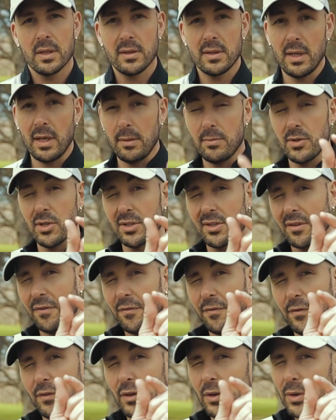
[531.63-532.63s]
To name just a
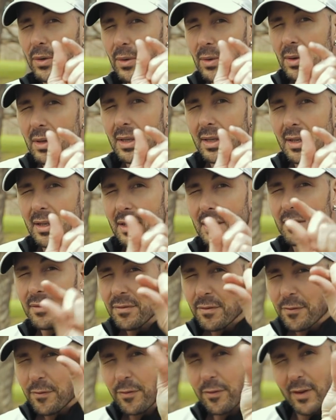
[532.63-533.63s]
few little
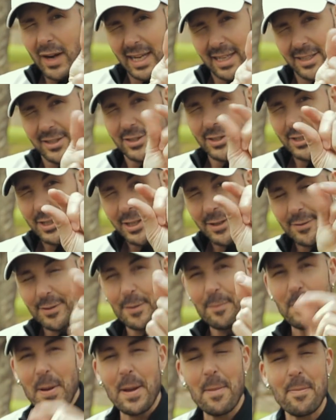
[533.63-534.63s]
fraction of
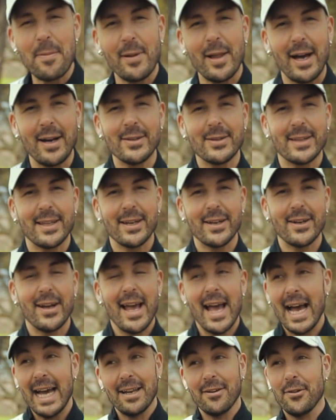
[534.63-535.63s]
the people out there,
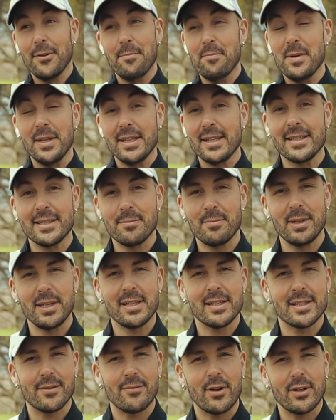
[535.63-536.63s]
out of the millions and
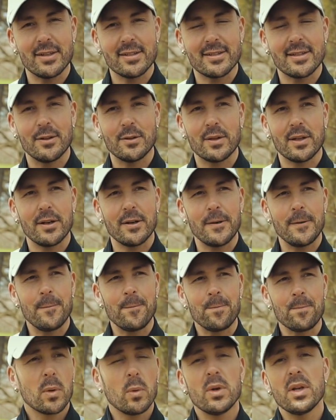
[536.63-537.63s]
millions of artists out there,
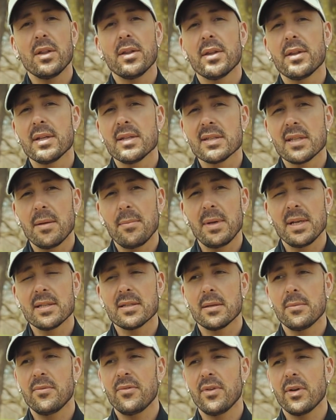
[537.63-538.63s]
one of the things that makes
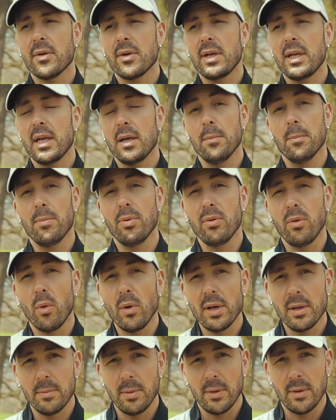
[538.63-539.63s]
them very
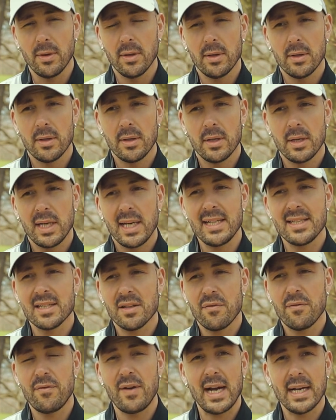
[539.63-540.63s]
employable is the
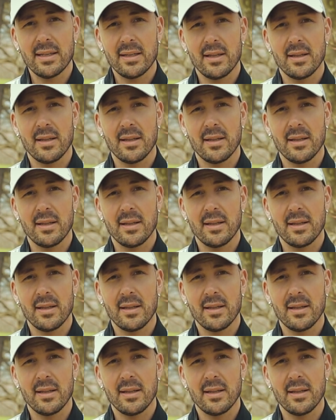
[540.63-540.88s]
fact